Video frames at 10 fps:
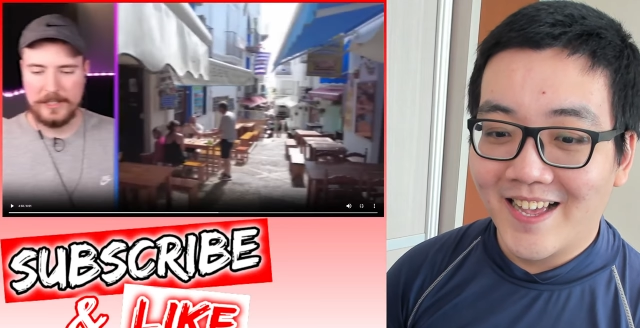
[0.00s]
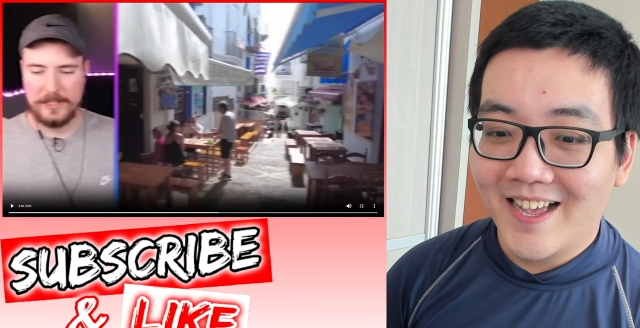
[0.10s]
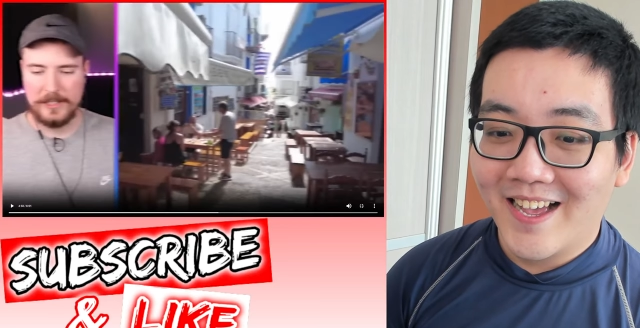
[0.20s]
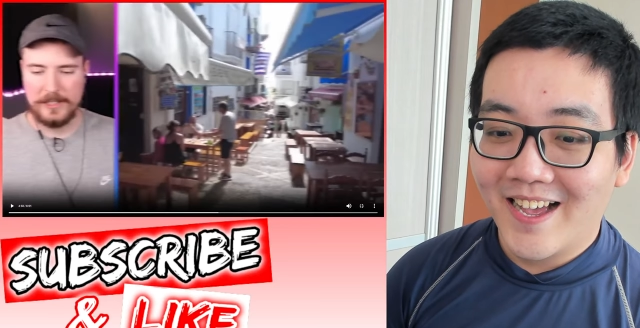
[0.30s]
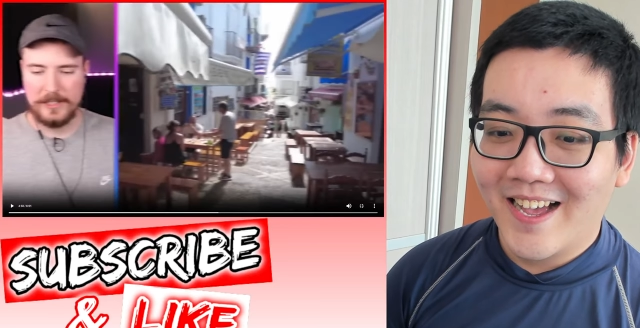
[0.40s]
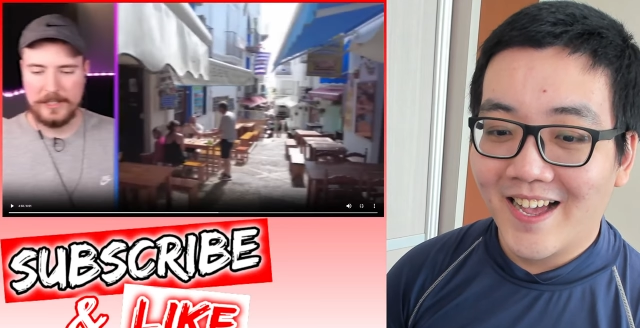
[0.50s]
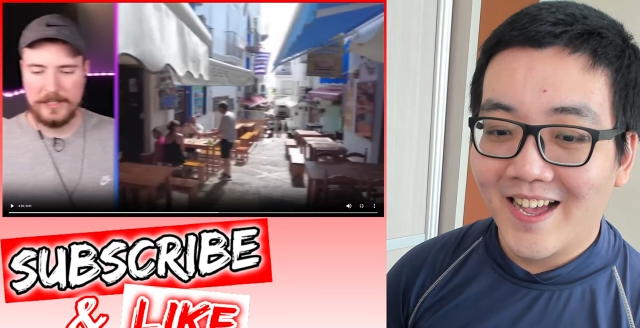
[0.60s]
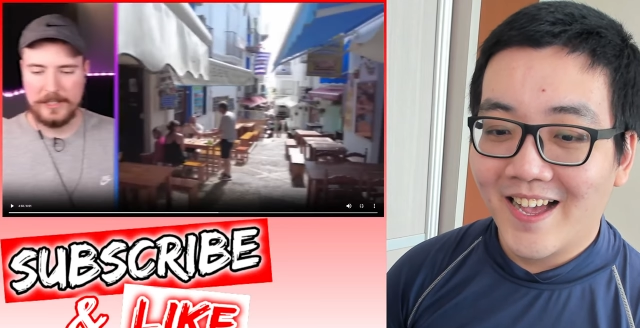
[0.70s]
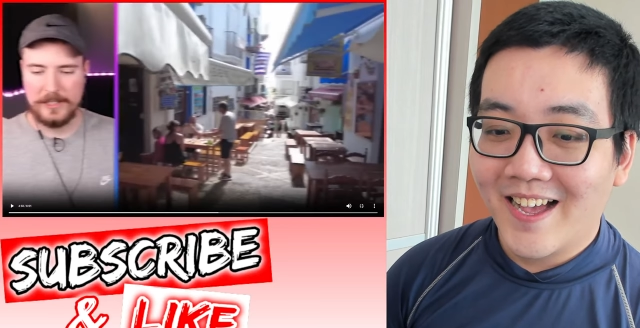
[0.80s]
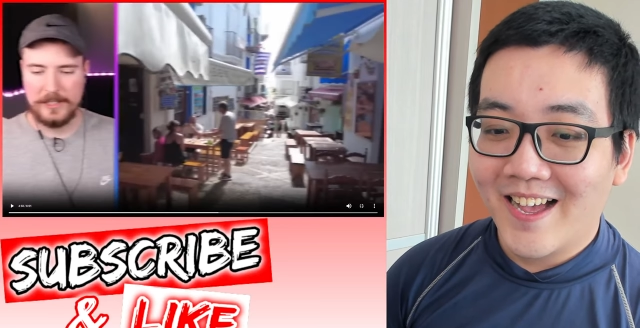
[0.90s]

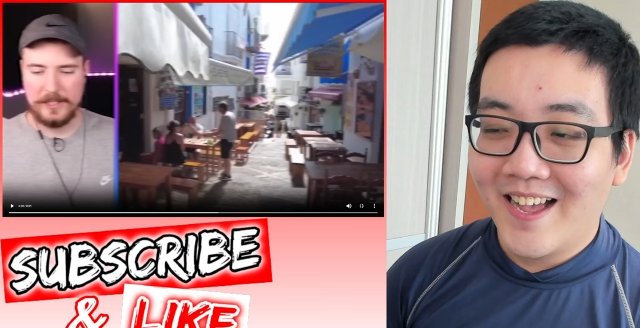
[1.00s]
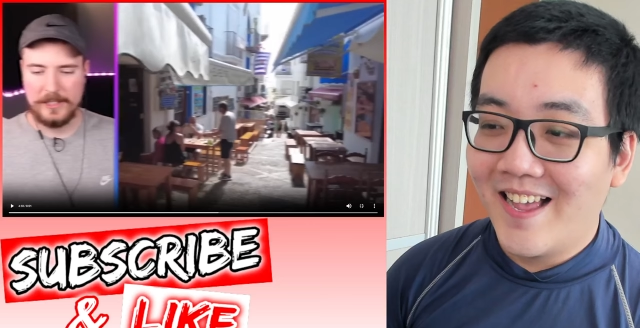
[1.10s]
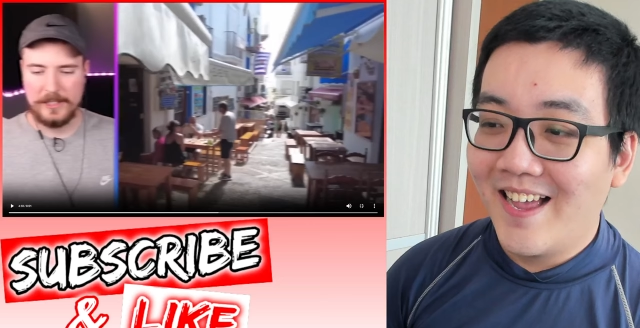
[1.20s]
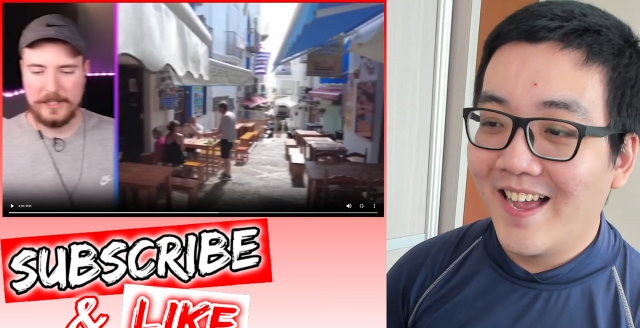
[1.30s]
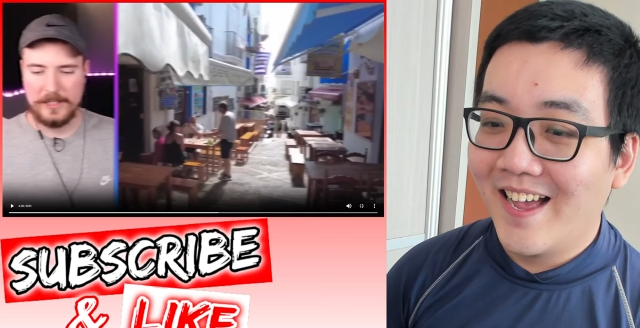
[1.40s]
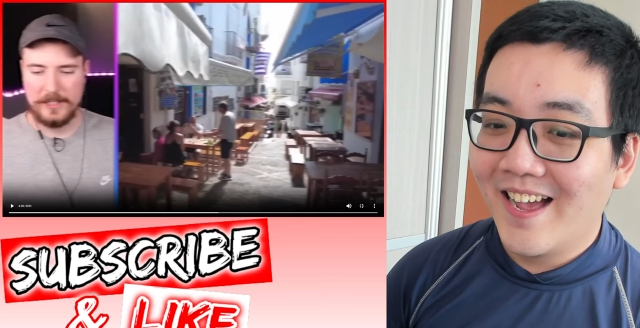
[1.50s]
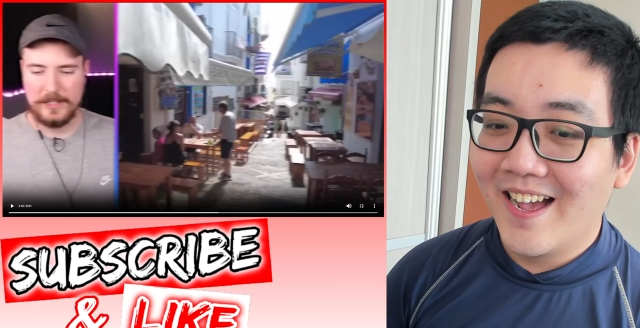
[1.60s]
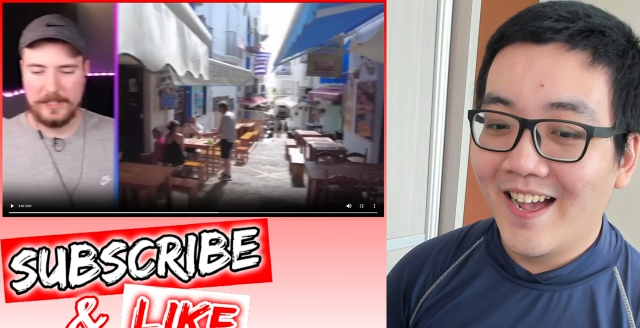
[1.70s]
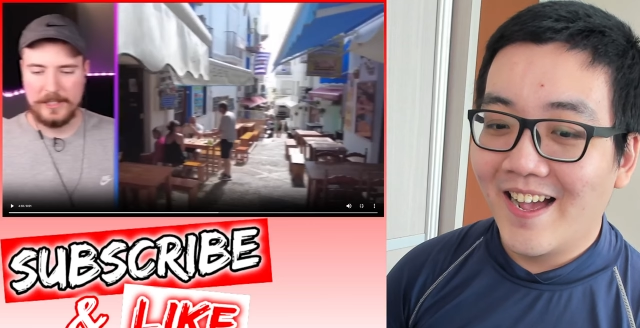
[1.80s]
(no one is talking)